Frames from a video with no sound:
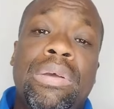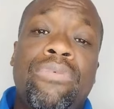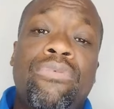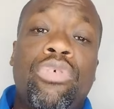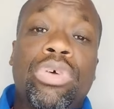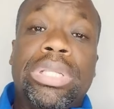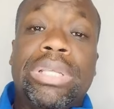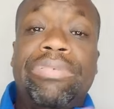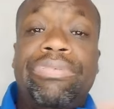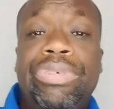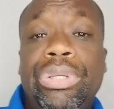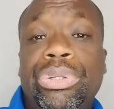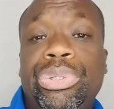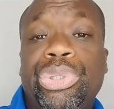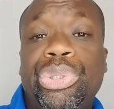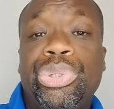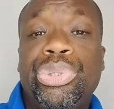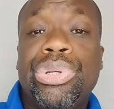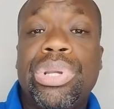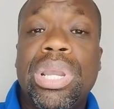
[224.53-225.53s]
for the
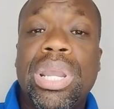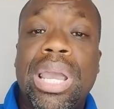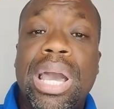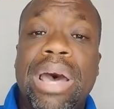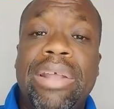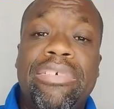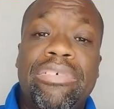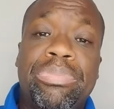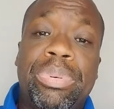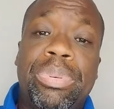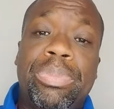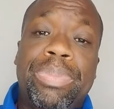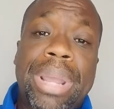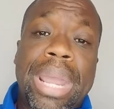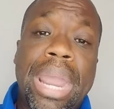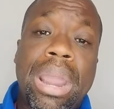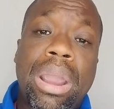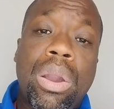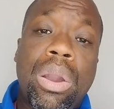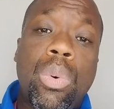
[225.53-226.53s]
future, you can kind of
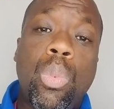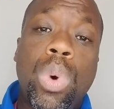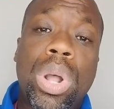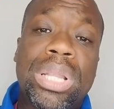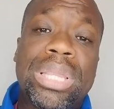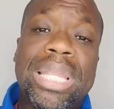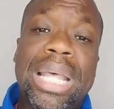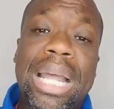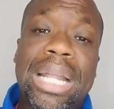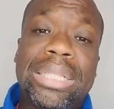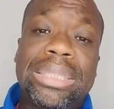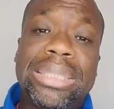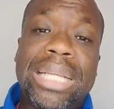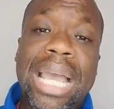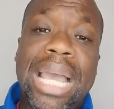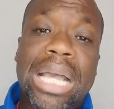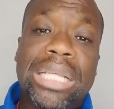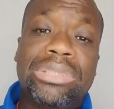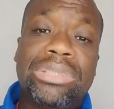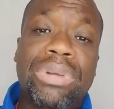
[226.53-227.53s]
prepare what that
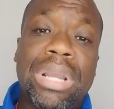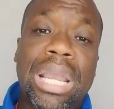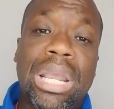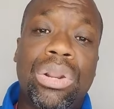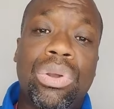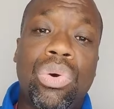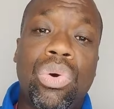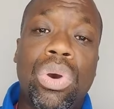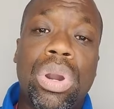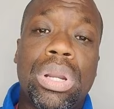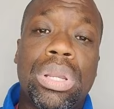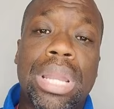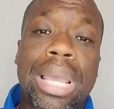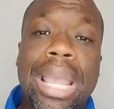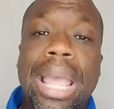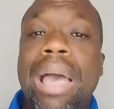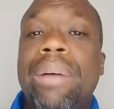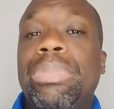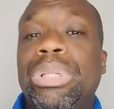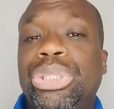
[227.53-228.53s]
tax rate or
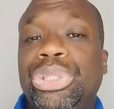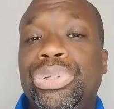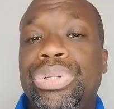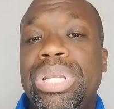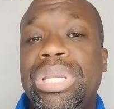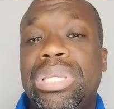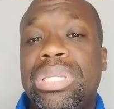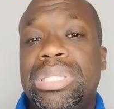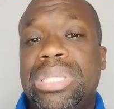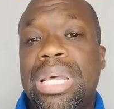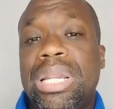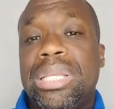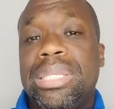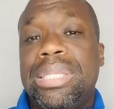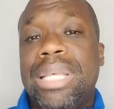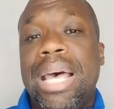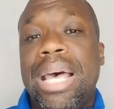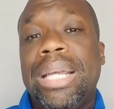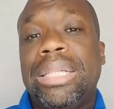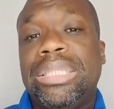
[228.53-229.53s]
like how much you need to set
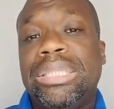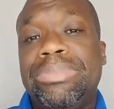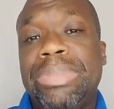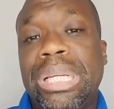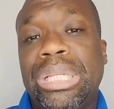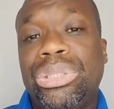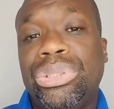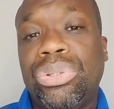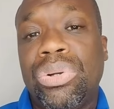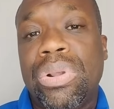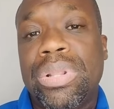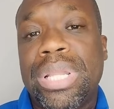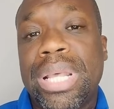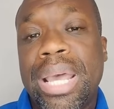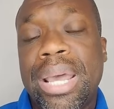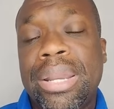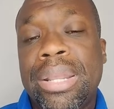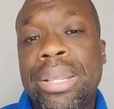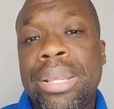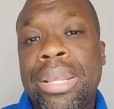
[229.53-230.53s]
aside to make sure
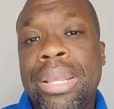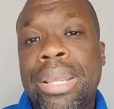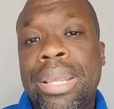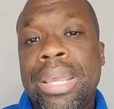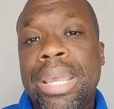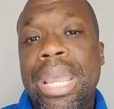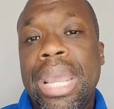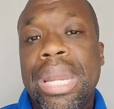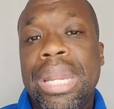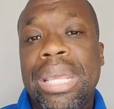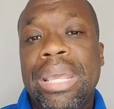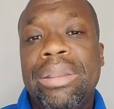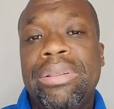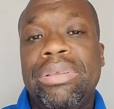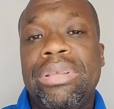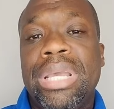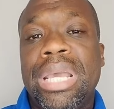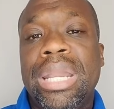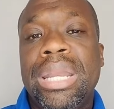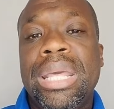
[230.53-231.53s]
that any
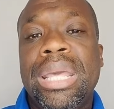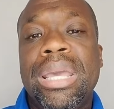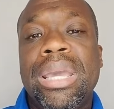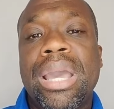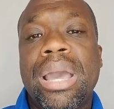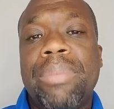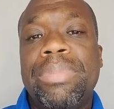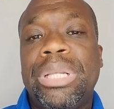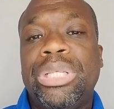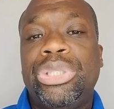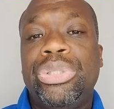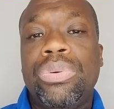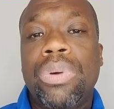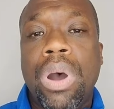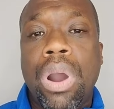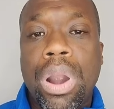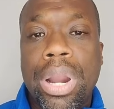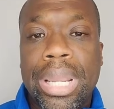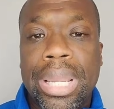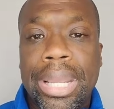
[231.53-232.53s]
any income that you
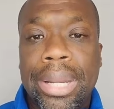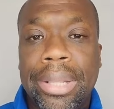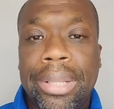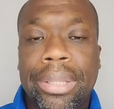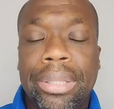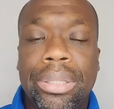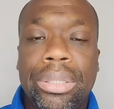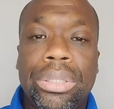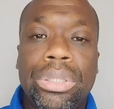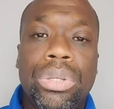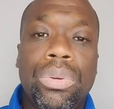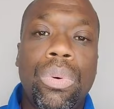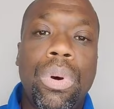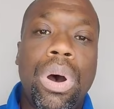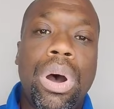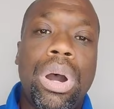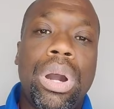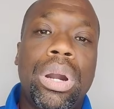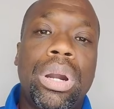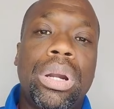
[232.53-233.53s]
are getting,
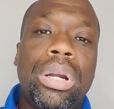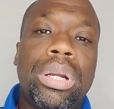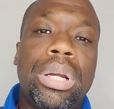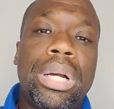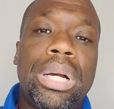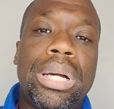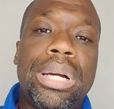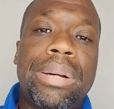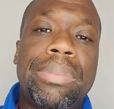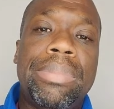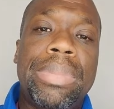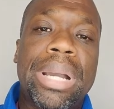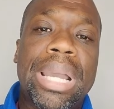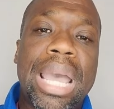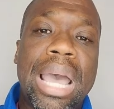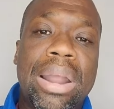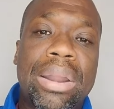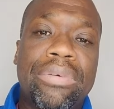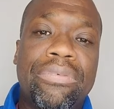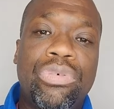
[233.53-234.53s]
you are um,
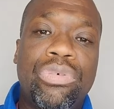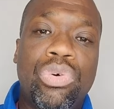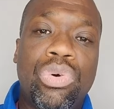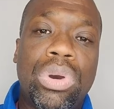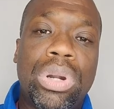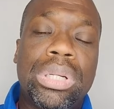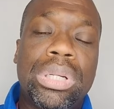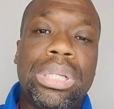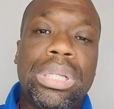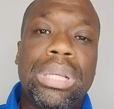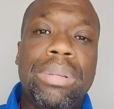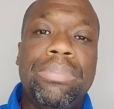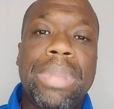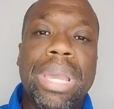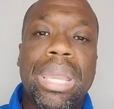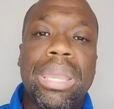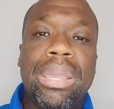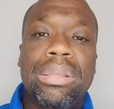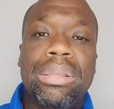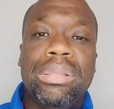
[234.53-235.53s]
accounting for it,
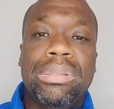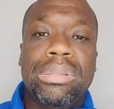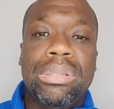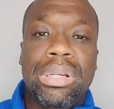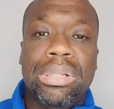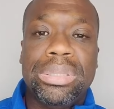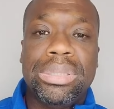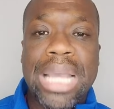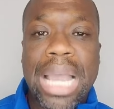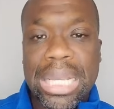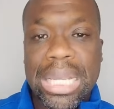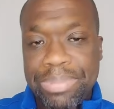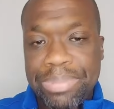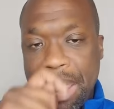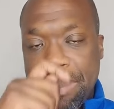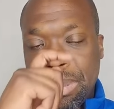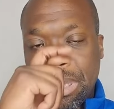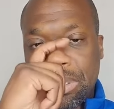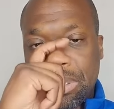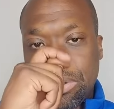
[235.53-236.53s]
making you know tax
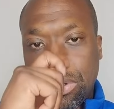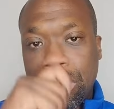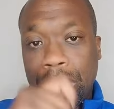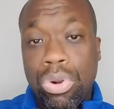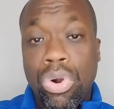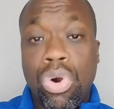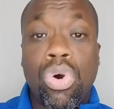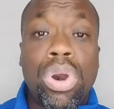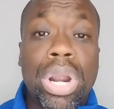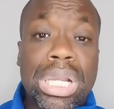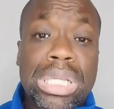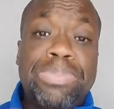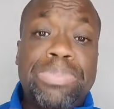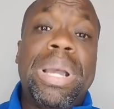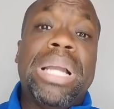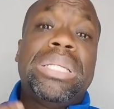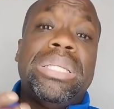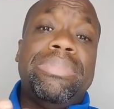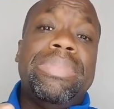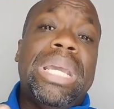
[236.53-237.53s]
payments on it, or
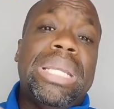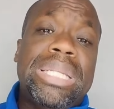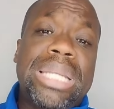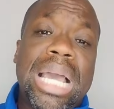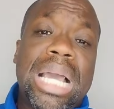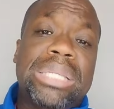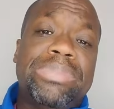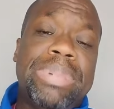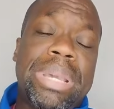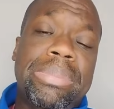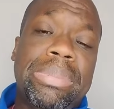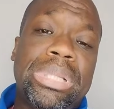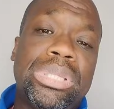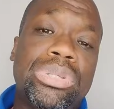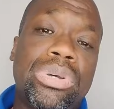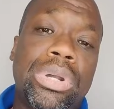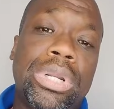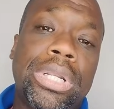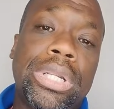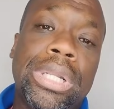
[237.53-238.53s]
expect to make tax
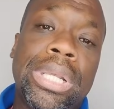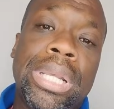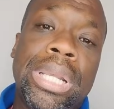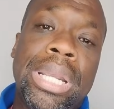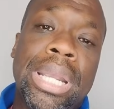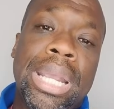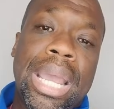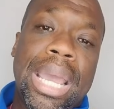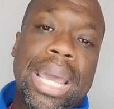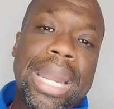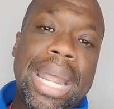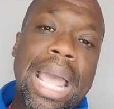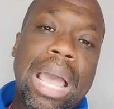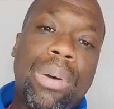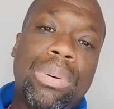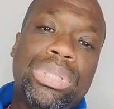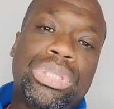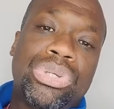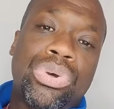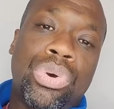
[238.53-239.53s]
payments on it, and
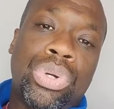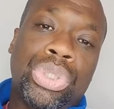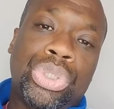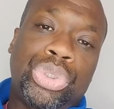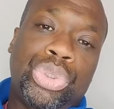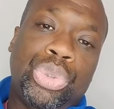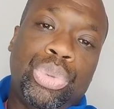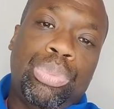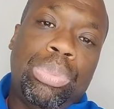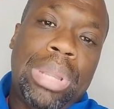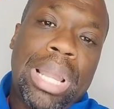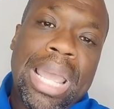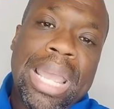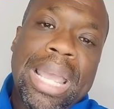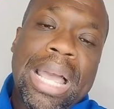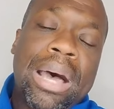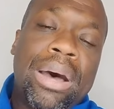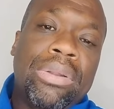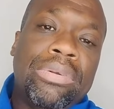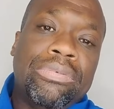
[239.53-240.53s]
how it's going to
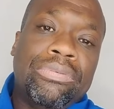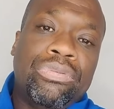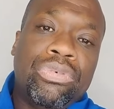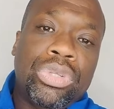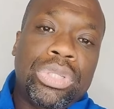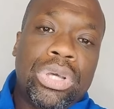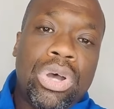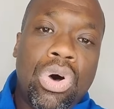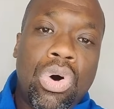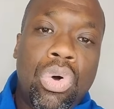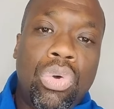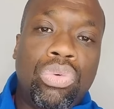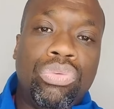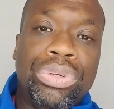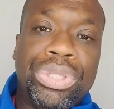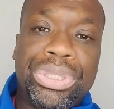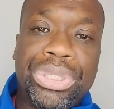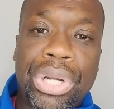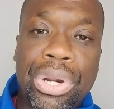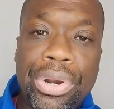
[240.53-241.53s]
play out for the whole
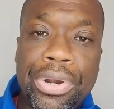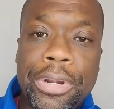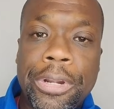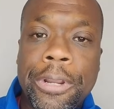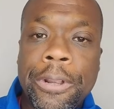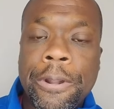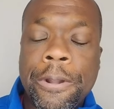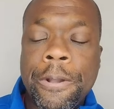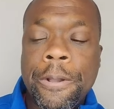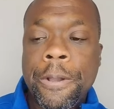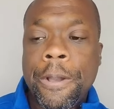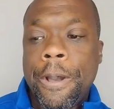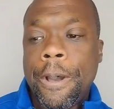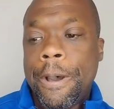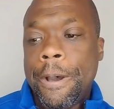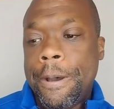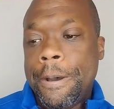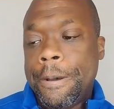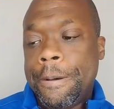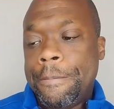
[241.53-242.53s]
return.
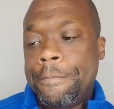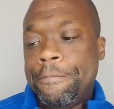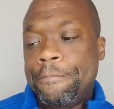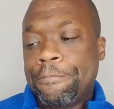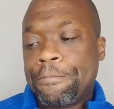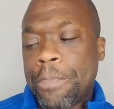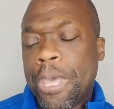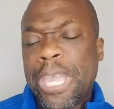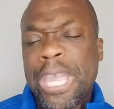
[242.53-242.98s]
Um,